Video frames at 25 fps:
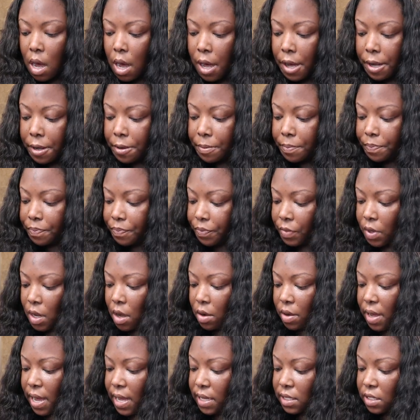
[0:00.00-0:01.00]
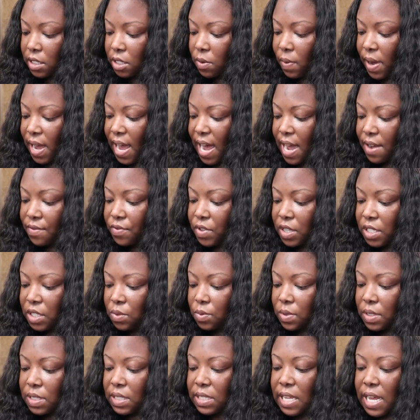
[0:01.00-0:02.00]
Um, okay, so I have this
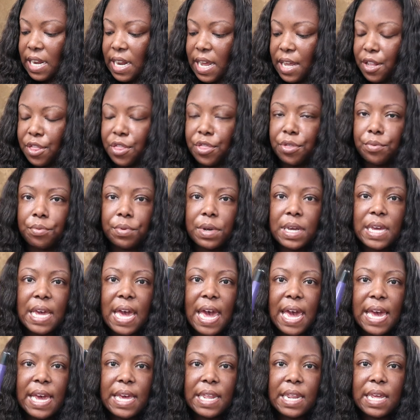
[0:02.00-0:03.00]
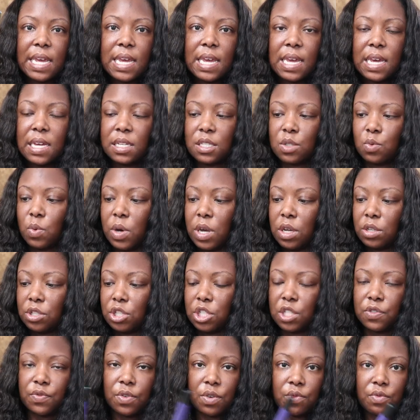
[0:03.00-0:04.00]
one set at 380 as well,
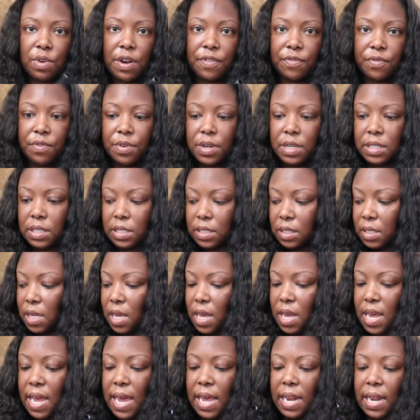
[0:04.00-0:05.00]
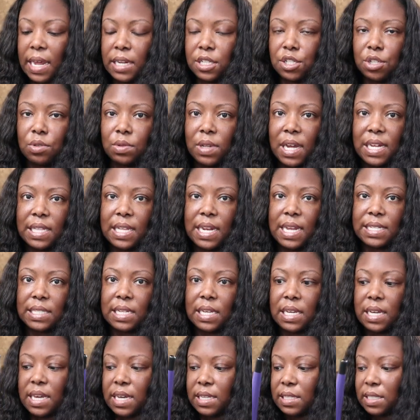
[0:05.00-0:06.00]
just for reference. And I do like that it has
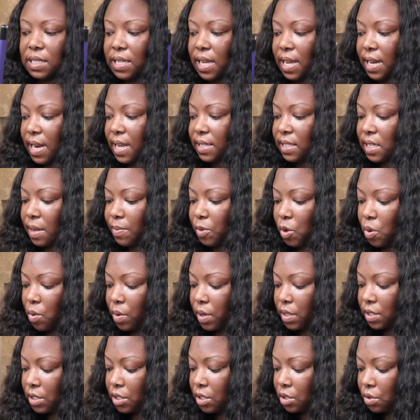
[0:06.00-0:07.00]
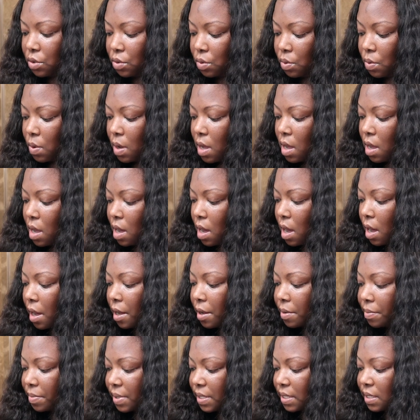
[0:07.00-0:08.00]
a kickstand as I'm going to
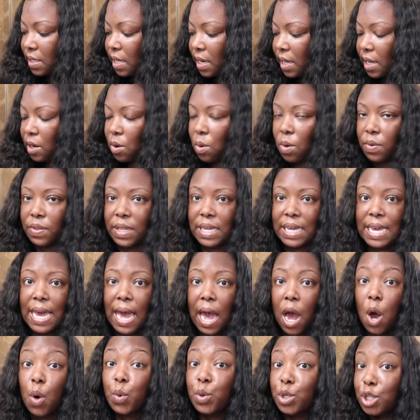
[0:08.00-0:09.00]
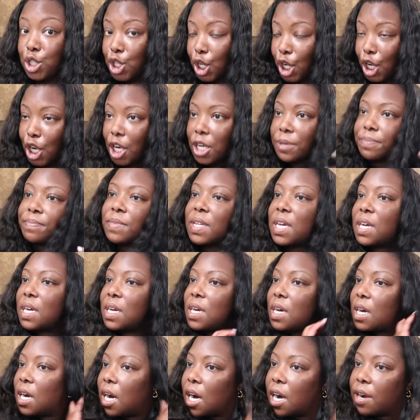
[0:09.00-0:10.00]
um, be sitting it on the counter.
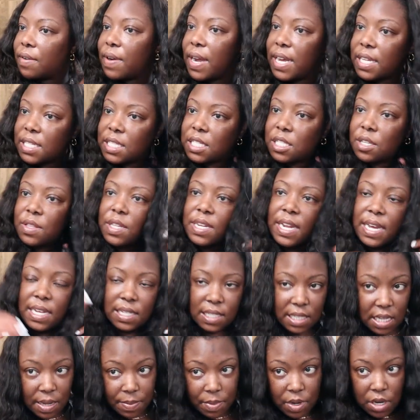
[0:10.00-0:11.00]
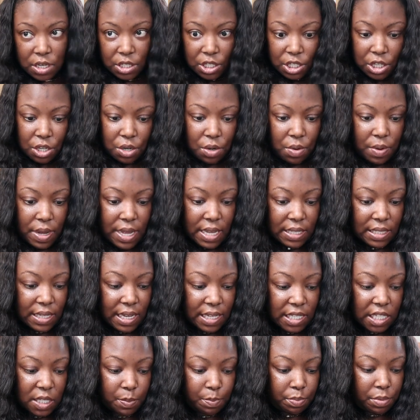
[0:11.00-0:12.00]
All right, so the next thing I'm gonna do is
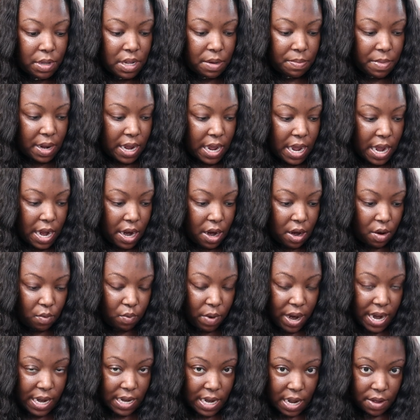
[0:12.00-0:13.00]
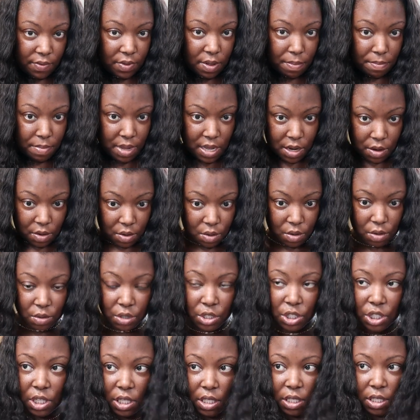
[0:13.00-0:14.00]
I split my hair right down the
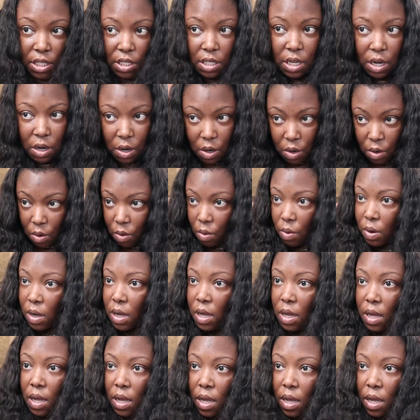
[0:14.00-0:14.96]
middle just so